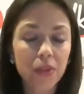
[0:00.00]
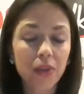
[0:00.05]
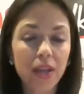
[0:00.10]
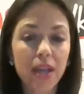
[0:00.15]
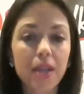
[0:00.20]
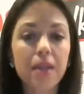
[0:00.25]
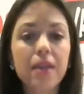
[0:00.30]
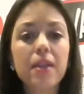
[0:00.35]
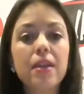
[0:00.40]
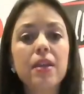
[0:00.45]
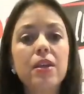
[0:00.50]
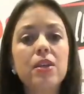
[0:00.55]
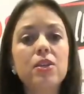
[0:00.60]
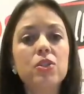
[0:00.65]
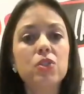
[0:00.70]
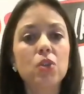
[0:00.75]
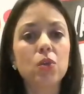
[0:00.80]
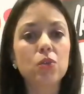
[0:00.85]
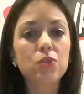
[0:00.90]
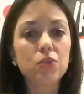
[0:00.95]
Okay,
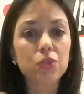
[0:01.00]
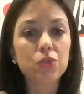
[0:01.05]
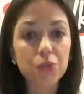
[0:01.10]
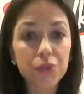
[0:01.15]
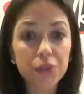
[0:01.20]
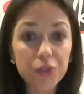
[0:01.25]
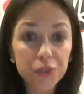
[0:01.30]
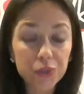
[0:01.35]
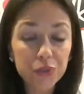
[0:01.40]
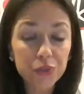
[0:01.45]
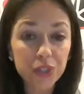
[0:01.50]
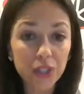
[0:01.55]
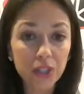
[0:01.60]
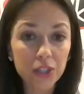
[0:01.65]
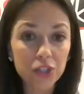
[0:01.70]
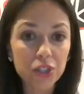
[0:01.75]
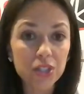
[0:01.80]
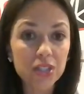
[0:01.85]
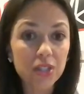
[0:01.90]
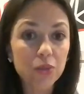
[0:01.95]
so do your due
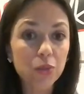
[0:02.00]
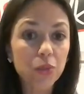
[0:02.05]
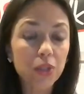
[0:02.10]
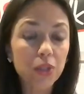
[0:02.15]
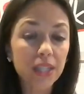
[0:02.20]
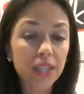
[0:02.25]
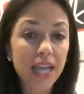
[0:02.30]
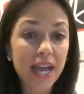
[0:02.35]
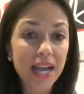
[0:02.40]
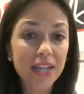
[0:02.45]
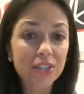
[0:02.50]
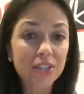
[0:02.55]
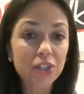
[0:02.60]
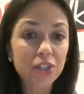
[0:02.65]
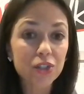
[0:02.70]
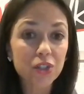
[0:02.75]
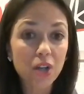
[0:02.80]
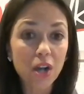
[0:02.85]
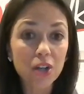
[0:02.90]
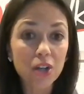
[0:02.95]
diligence and really ask
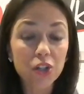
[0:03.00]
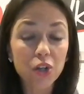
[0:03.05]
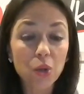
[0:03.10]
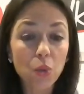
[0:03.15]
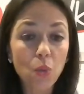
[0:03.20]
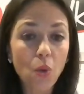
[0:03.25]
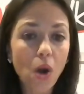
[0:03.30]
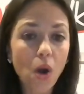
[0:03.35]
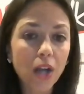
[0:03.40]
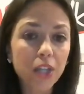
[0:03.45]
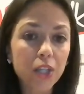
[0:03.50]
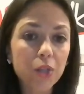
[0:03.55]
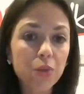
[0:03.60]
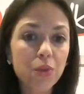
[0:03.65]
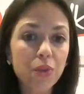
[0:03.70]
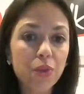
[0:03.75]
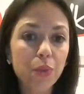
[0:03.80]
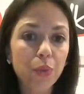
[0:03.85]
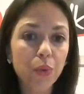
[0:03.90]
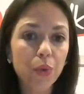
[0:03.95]
your doctor to walk
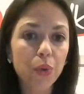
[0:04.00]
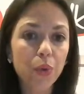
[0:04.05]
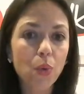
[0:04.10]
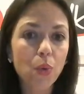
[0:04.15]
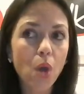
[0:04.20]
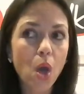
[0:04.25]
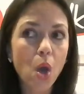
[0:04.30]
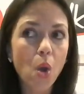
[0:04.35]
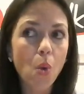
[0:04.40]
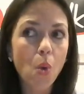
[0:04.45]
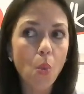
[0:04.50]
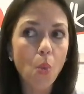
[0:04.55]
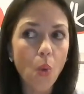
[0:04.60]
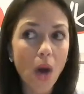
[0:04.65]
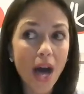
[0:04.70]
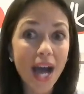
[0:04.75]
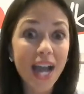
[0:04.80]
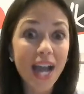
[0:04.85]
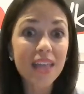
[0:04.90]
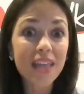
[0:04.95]
you through
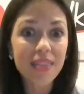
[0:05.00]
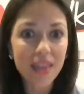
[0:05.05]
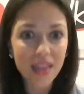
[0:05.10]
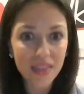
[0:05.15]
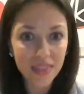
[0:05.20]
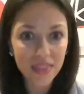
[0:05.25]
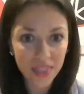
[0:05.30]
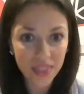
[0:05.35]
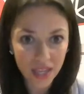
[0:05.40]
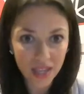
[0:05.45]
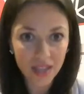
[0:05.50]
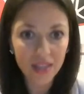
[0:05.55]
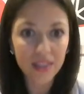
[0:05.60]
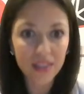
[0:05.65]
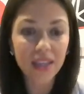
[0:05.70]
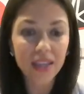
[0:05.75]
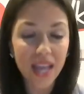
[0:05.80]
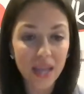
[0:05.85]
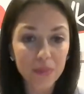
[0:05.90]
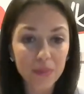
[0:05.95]
why they
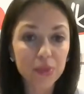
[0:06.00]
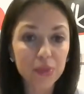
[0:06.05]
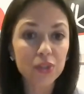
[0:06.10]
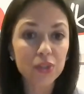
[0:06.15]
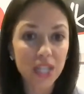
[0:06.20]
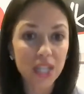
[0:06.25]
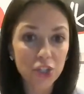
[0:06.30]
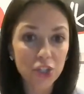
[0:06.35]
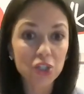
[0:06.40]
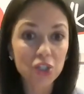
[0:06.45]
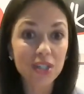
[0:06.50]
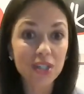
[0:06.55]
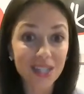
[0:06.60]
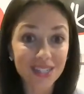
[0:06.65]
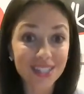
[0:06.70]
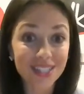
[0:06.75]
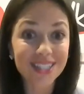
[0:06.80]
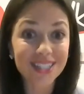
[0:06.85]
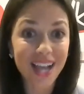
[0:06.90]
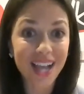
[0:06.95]
think the amputation
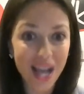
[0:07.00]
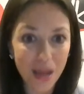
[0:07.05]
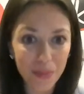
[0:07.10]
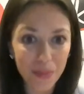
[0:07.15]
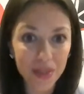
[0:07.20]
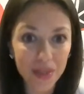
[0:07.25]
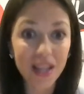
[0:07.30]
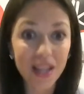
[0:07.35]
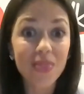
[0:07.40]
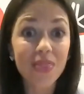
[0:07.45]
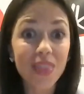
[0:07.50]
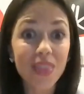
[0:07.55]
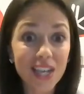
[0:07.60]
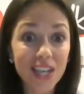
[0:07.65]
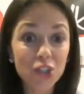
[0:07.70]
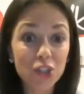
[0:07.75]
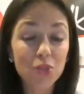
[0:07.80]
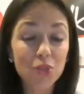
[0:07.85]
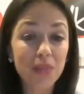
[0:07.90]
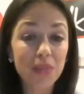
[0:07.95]
needs to happen, and
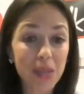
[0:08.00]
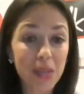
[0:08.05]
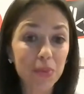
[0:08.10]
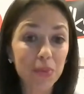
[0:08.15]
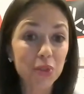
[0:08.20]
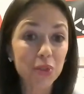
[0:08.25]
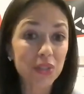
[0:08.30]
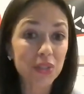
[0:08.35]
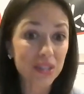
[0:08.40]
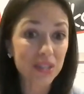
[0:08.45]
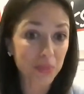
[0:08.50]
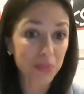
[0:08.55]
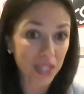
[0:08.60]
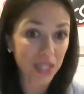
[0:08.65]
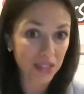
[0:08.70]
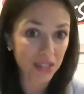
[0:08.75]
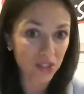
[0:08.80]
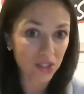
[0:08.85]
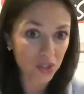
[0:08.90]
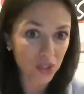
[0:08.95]
they should be able to
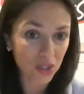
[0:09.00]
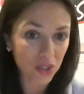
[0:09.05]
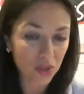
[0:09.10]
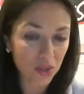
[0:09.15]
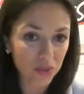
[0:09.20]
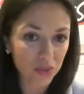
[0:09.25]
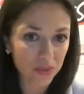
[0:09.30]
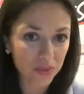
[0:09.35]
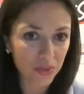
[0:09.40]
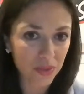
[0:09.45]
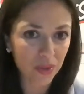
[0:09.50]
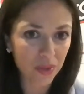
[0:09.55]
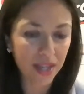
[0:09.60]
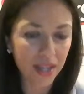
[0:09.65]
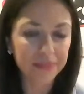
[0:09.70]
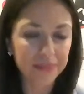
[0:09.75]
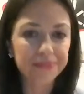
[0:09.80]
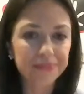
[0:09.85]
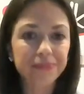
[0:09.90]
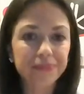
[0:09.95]
explain this to you,
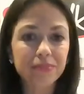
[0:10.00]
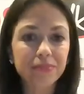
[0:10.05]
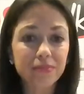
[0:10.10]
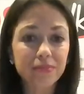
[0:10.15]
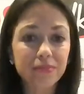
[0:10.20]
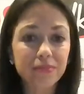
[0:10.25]
okay?